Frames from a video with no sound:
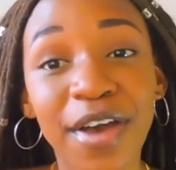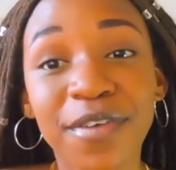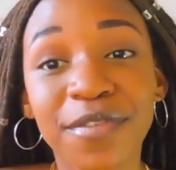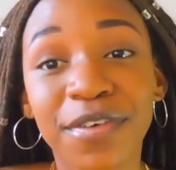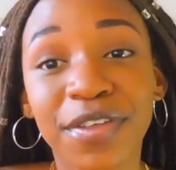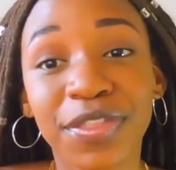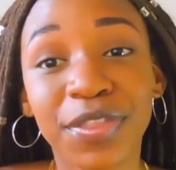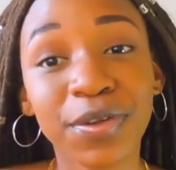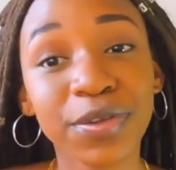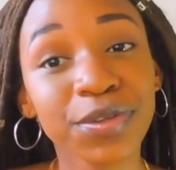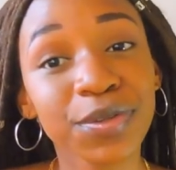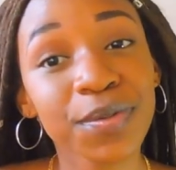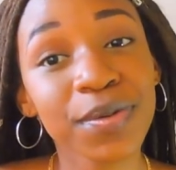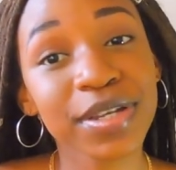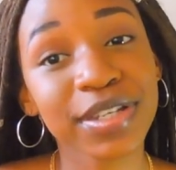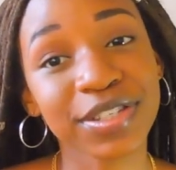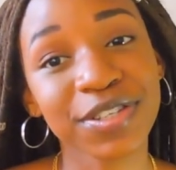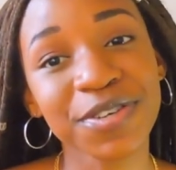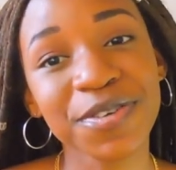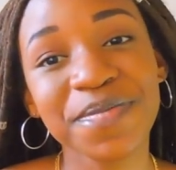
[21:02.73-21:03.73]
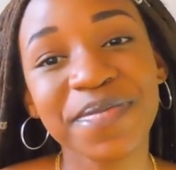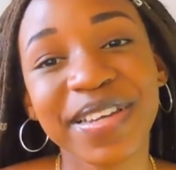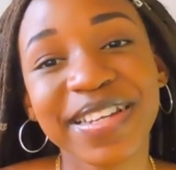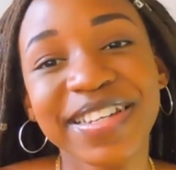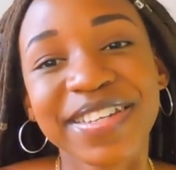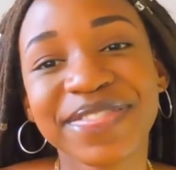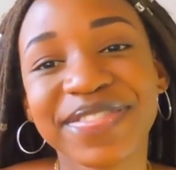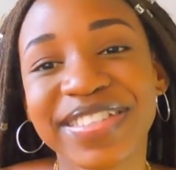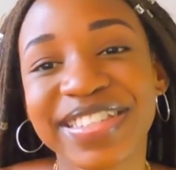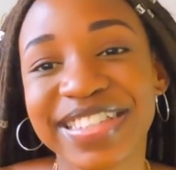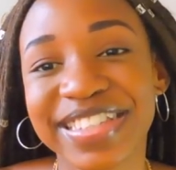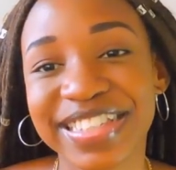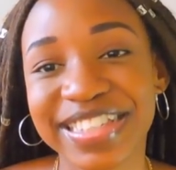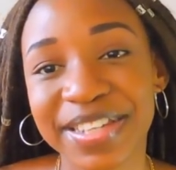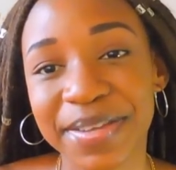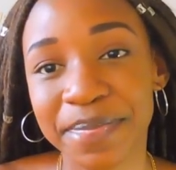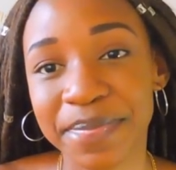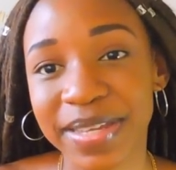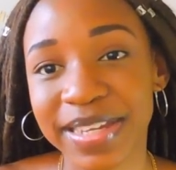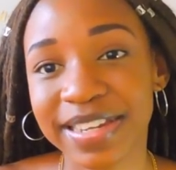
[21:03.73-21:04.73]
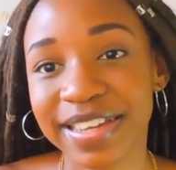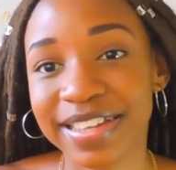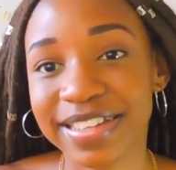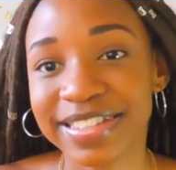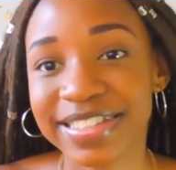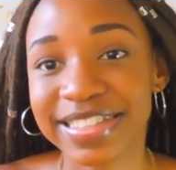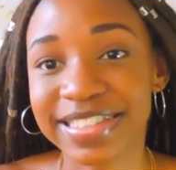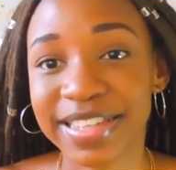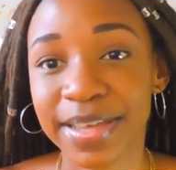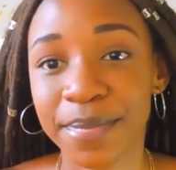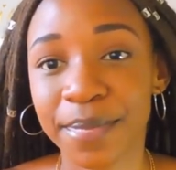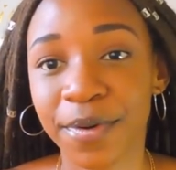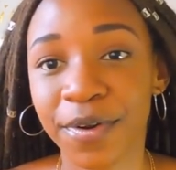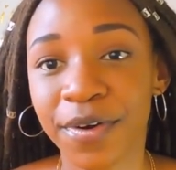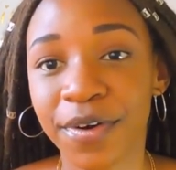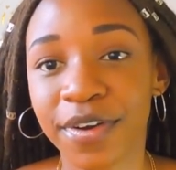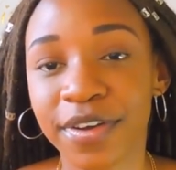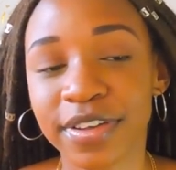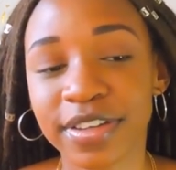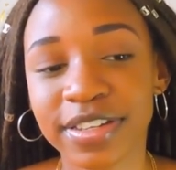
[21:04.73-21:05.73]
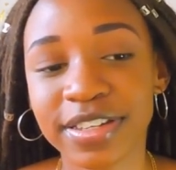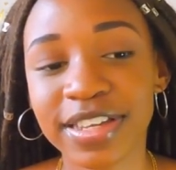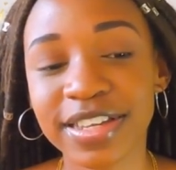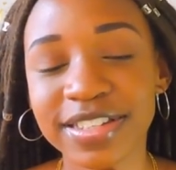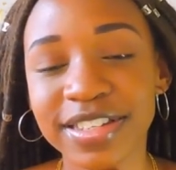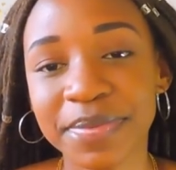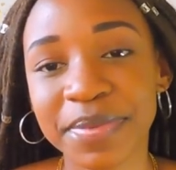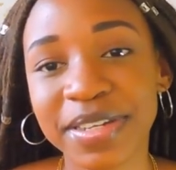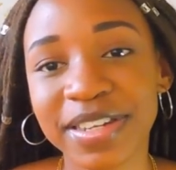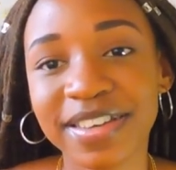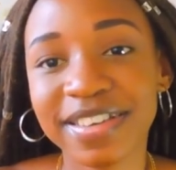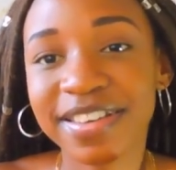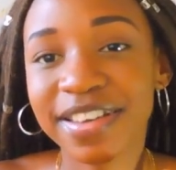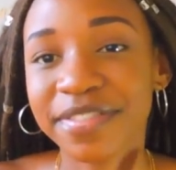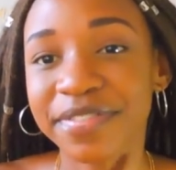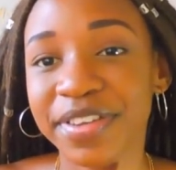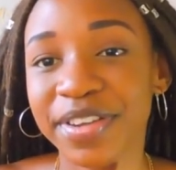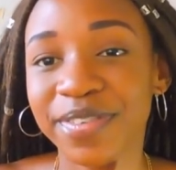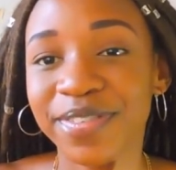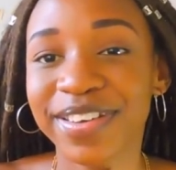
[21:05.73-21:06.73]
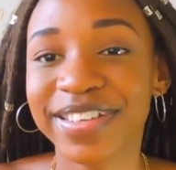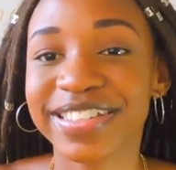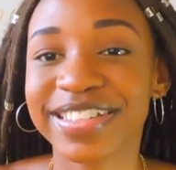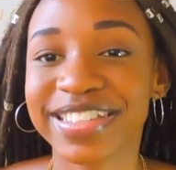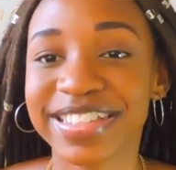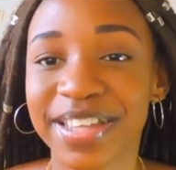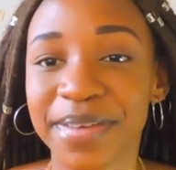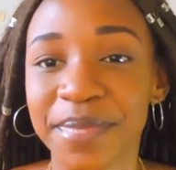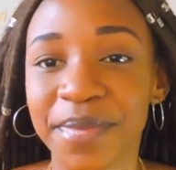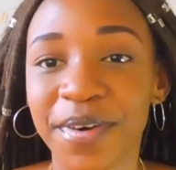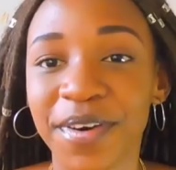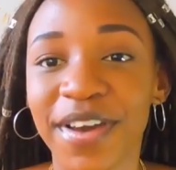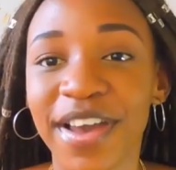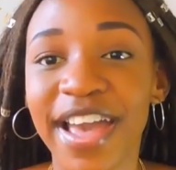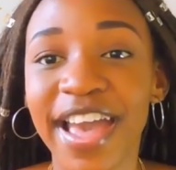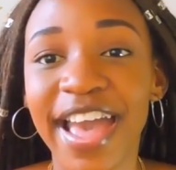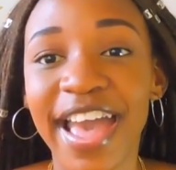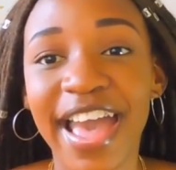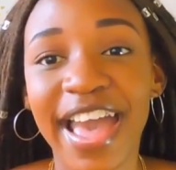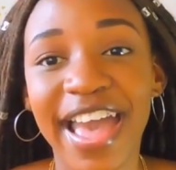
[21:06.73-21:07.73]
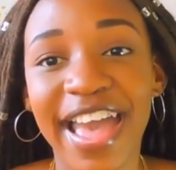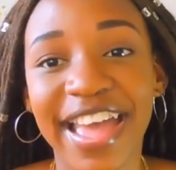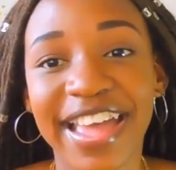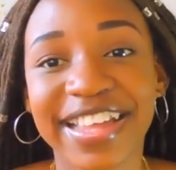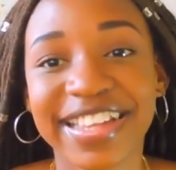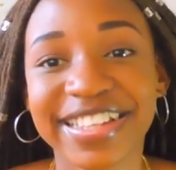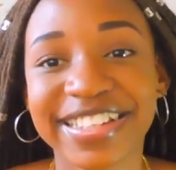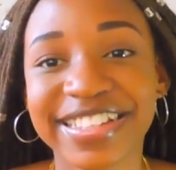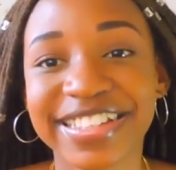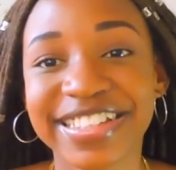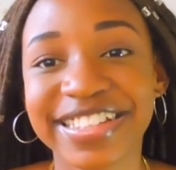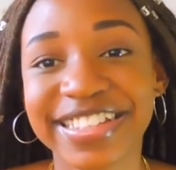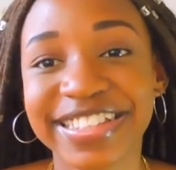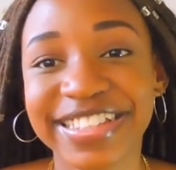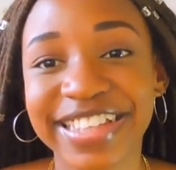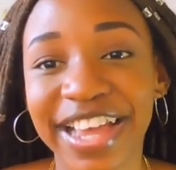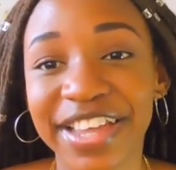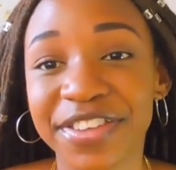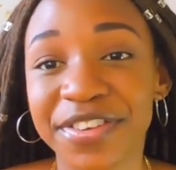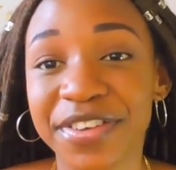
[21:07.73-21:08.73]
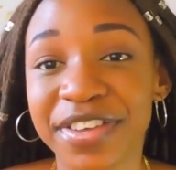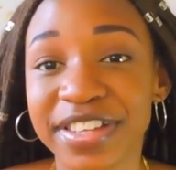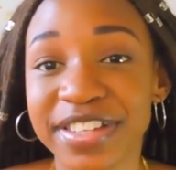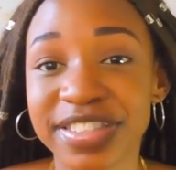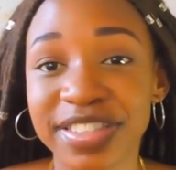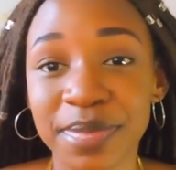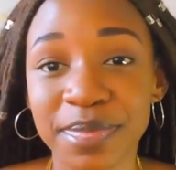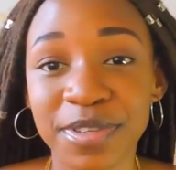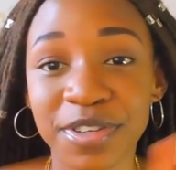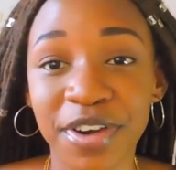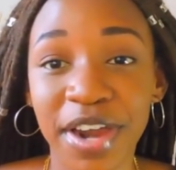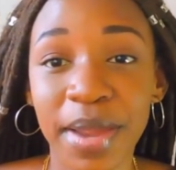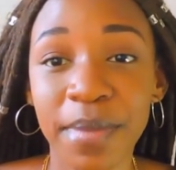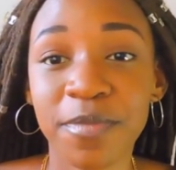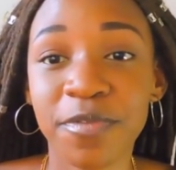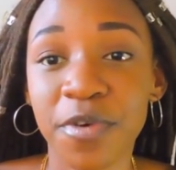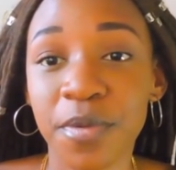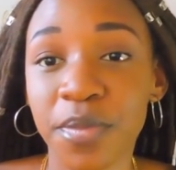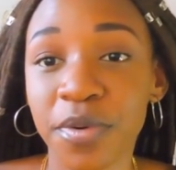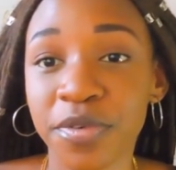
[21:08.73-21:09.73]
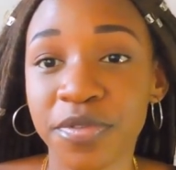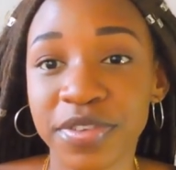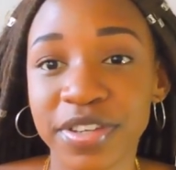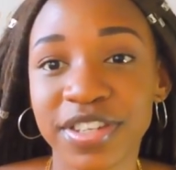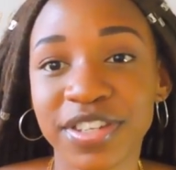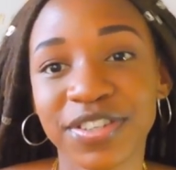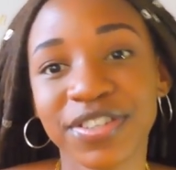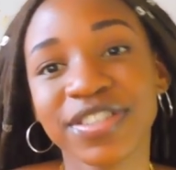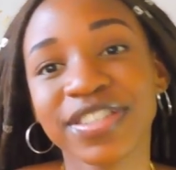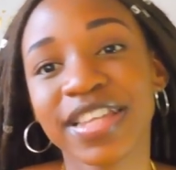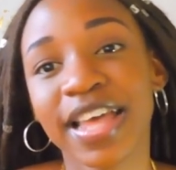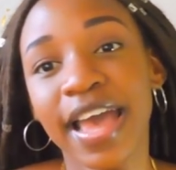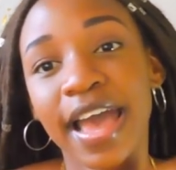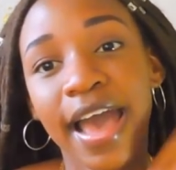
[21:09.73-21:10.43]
For those who are new, my name is Temina Kavelwa Semo, and yeah, you can subscribe for more videos.